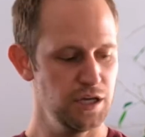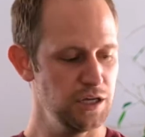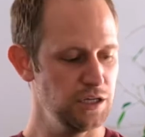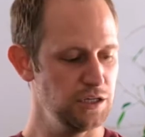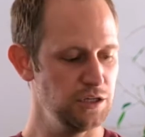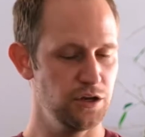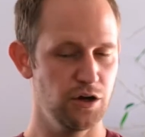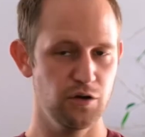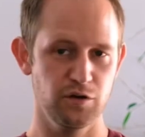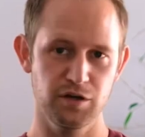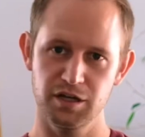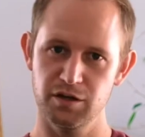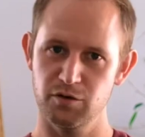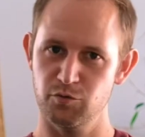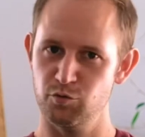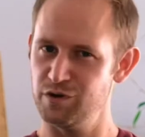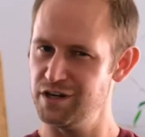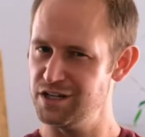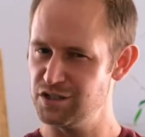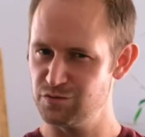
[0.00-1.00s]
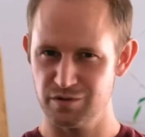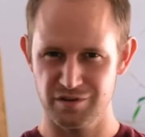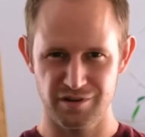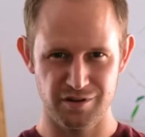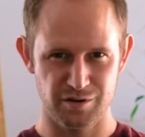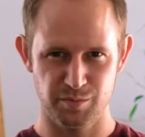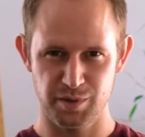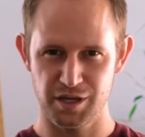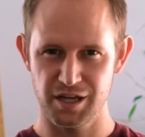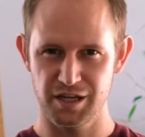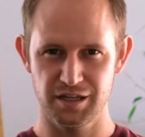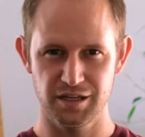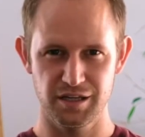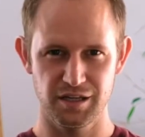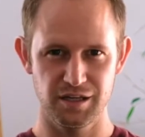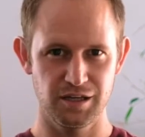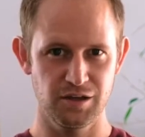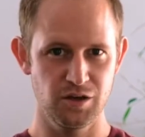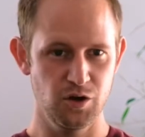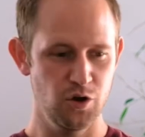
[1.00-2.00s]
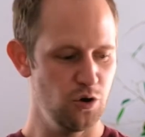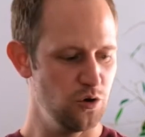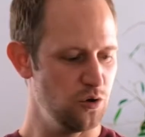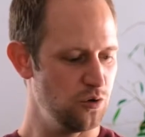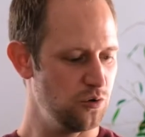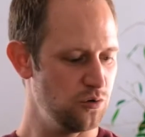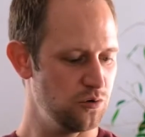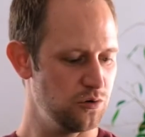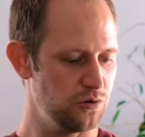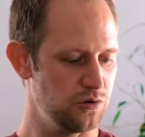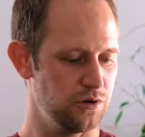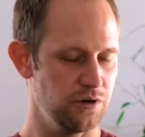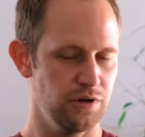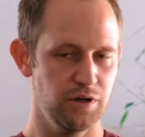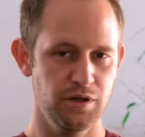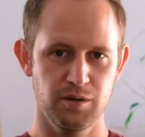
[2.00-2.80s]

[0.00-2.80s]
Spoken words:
You don't need to reach with your pinky or